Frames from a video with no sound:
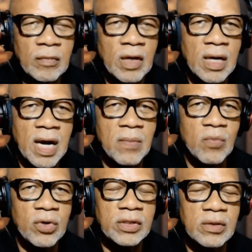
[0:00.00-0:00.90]
I'm
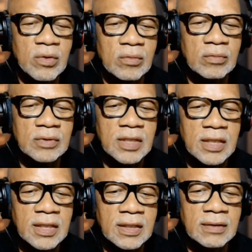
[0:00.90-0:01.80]
working on
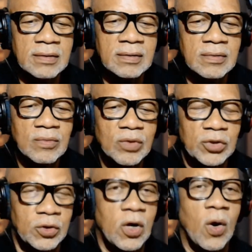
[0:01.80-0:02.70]

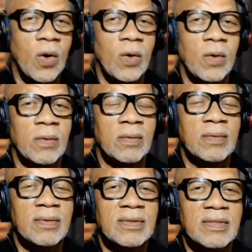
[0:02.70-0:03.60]
what you call
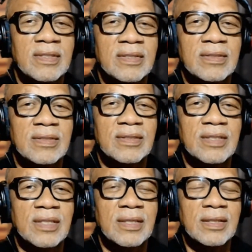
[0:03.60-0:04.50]

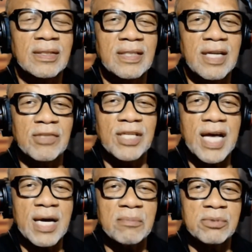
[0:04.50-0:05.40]
11
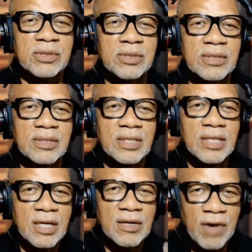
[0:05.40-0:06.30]
Labs,
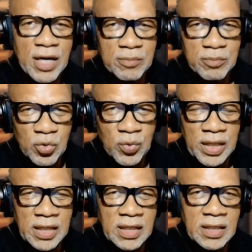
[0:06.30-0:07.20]
Volume
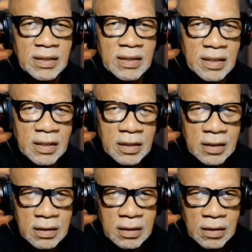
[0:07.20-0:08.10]
3,
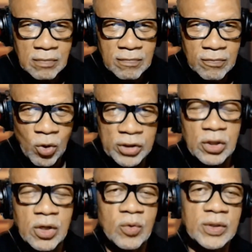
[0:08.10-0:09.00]
Voice
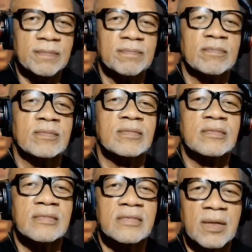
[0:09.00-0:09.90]
Cloning.
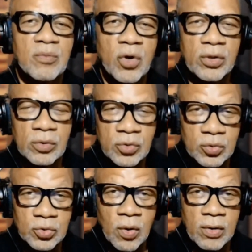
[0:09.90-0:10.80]
I'm working on a
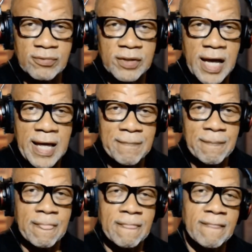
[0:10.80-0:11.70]
tutorial for that.
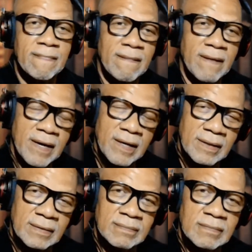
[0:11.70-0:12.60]

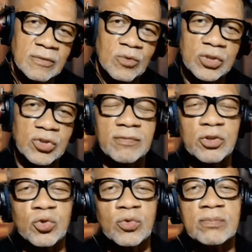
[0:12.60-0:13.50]
And what you have to
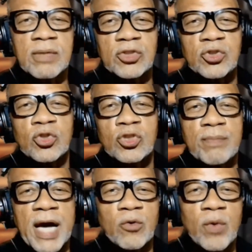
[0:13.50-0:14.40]
do is make sure your
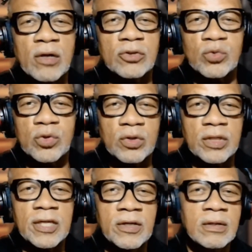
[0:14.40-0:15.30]
background is real
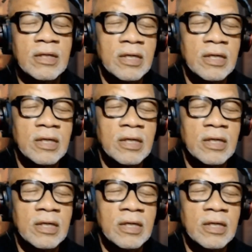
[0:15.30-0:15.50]
clear.